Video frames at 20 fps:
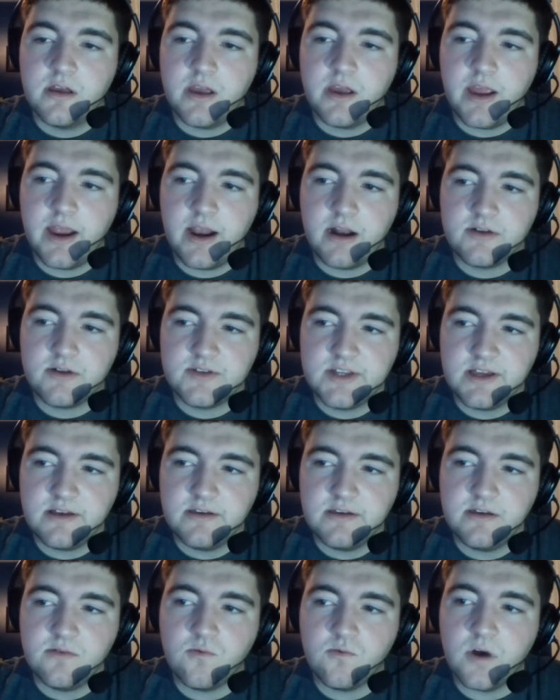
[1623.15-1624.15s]
And I'll tell
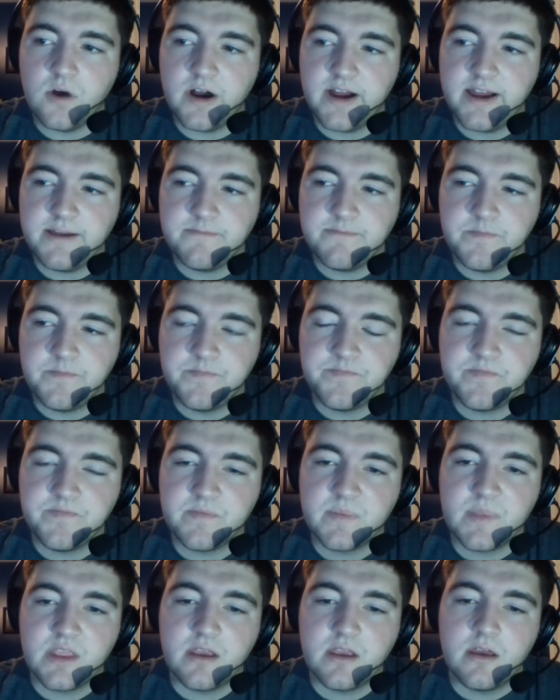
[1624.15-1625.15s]
you why.
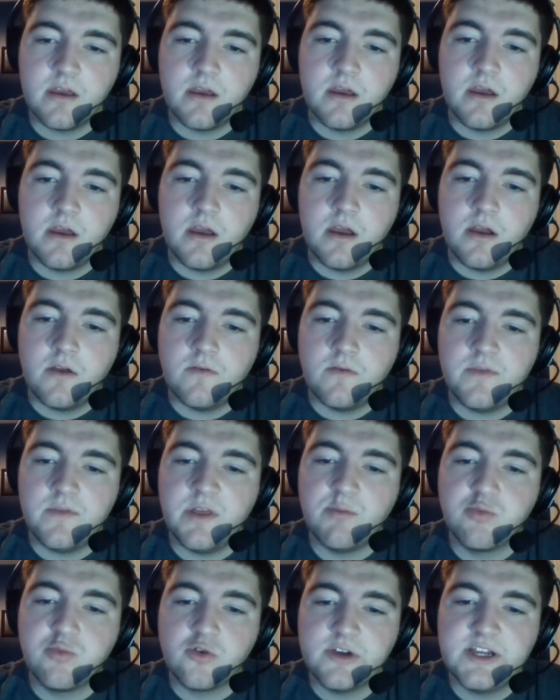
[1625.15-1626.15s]

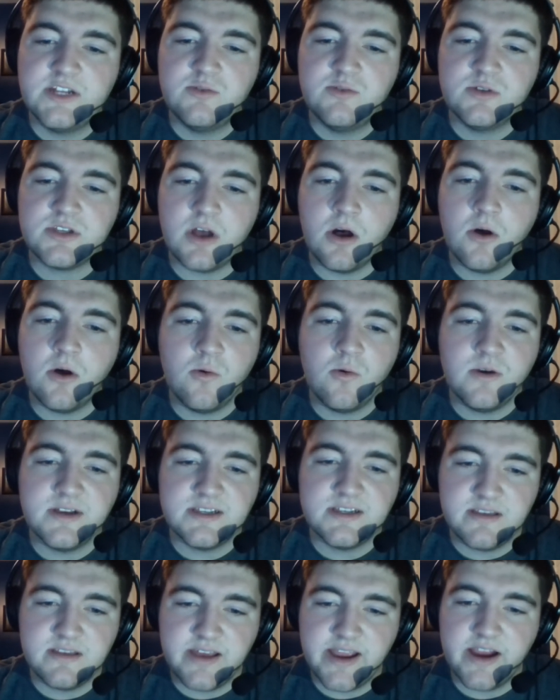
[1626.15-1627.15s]
The bridge was
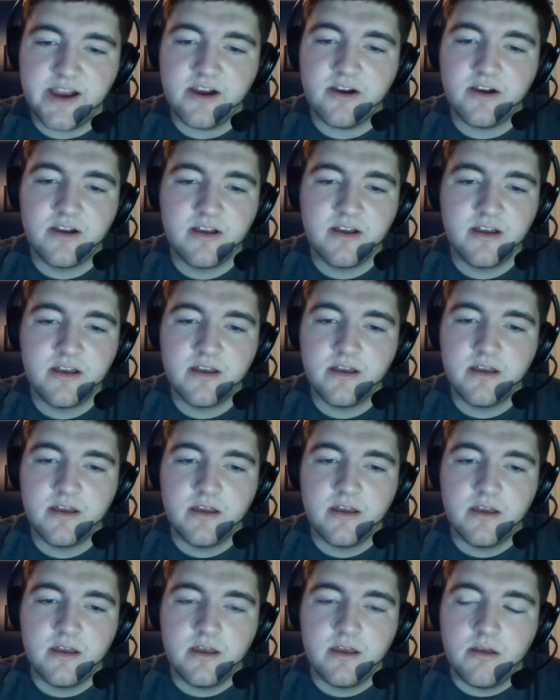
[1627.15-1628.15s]
always there,
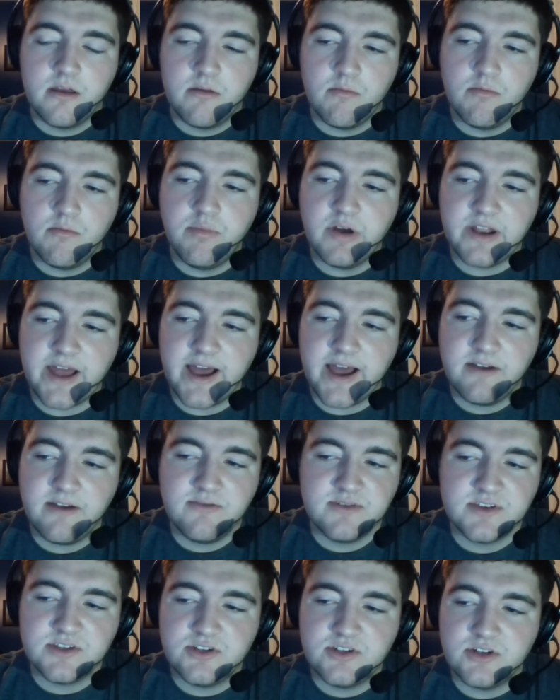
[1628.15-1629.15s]
but I
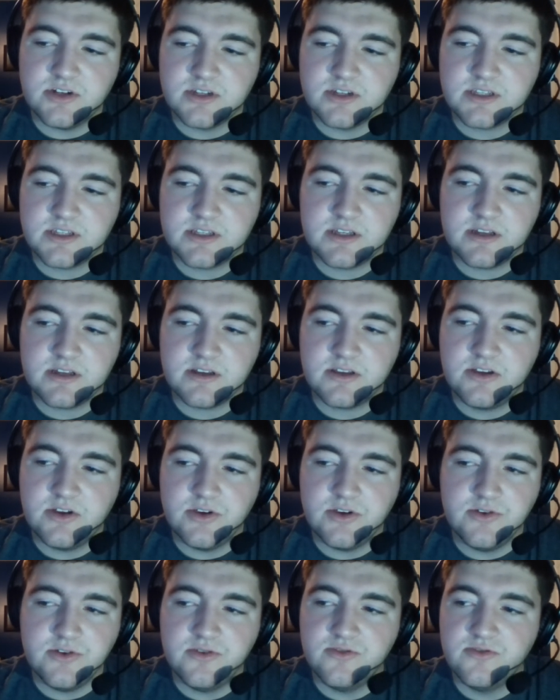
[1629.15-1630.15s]
was just
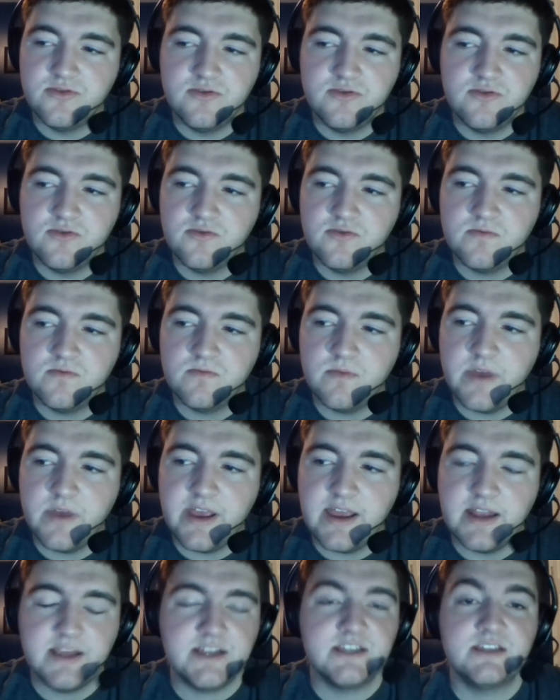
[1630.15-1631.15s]
too
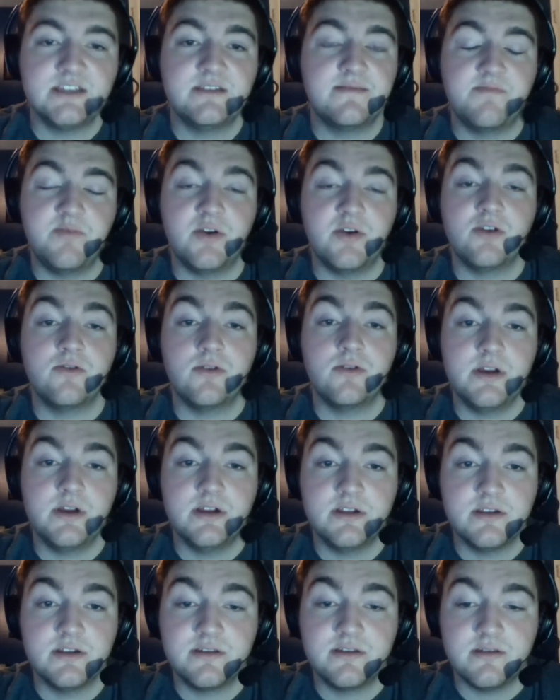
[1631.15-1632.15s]

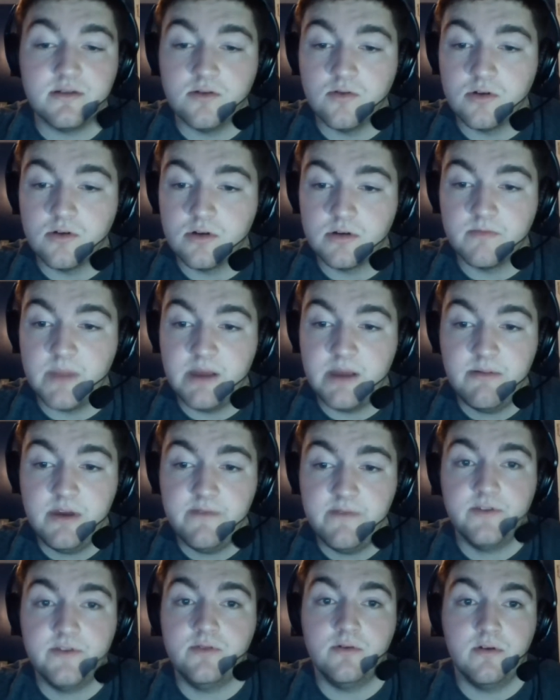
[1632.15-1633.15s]
inexperienced, or maybe
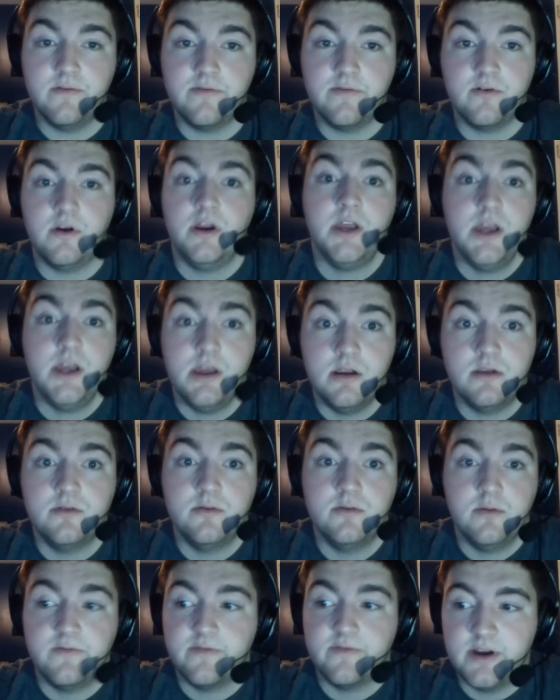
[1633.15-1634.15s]
even too afraid.
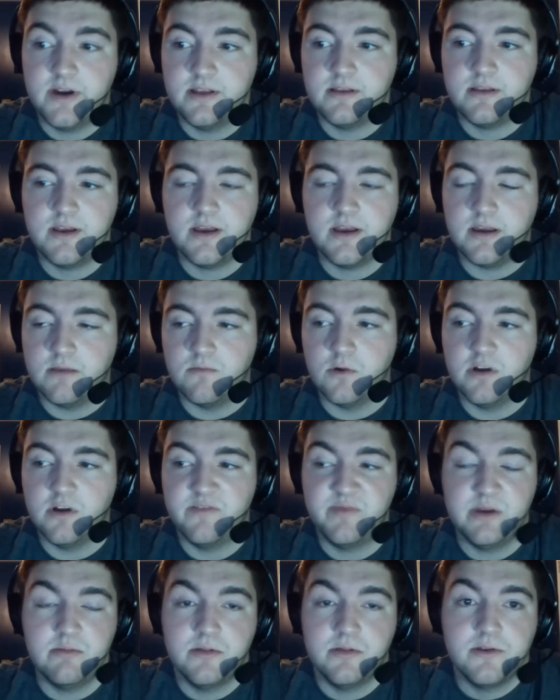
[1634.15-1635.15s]
Too afraid to, like, what
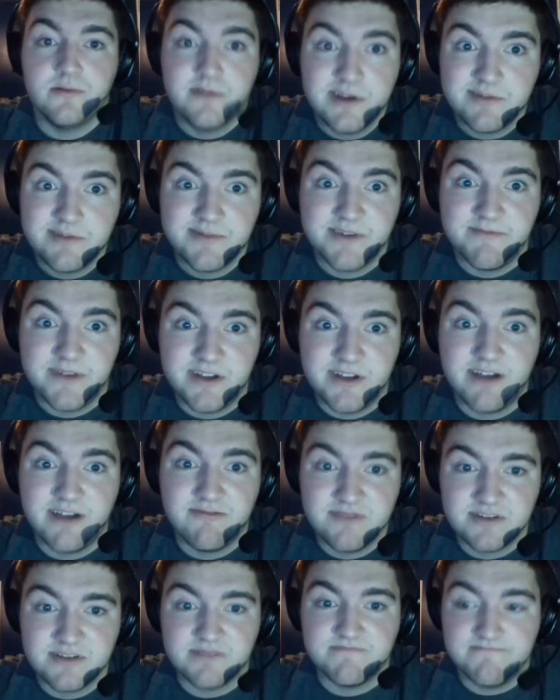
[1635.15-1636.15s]
if people don't like me? I mean, I
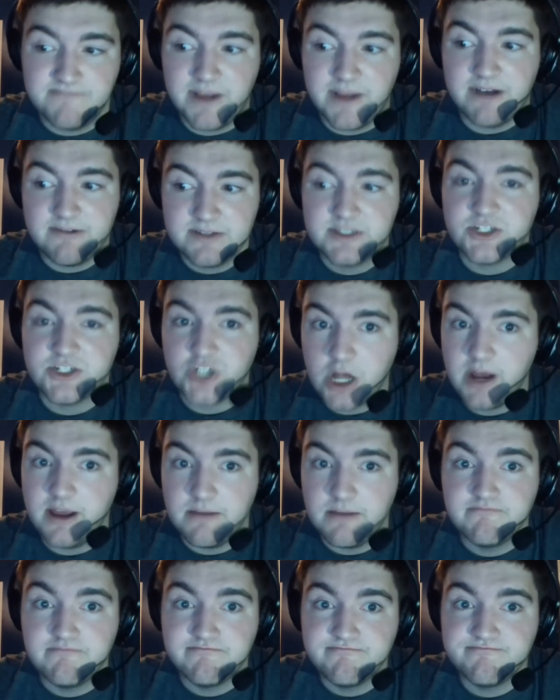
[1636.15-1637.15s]
was
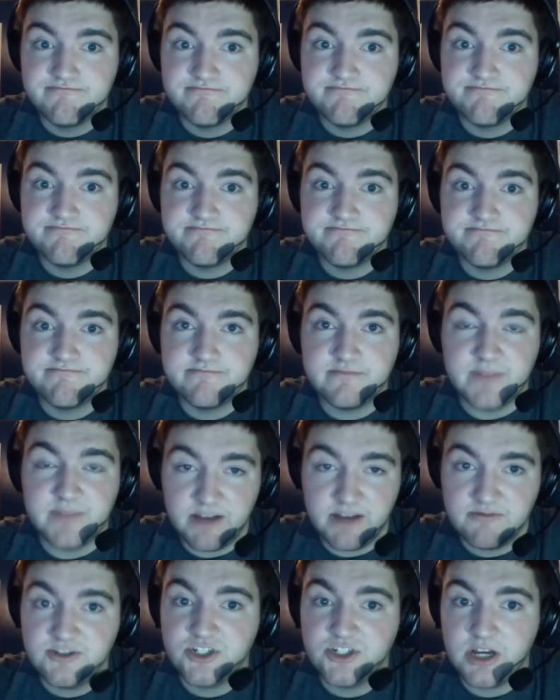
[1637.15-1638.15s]
shy.
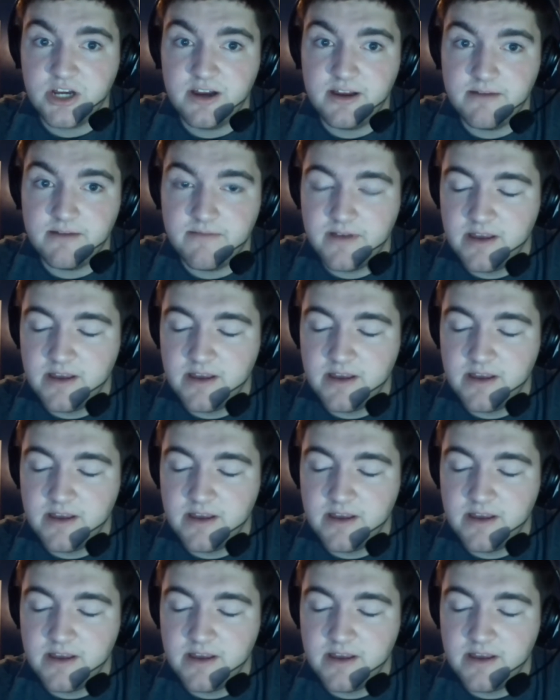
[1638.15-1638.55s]
I was shy.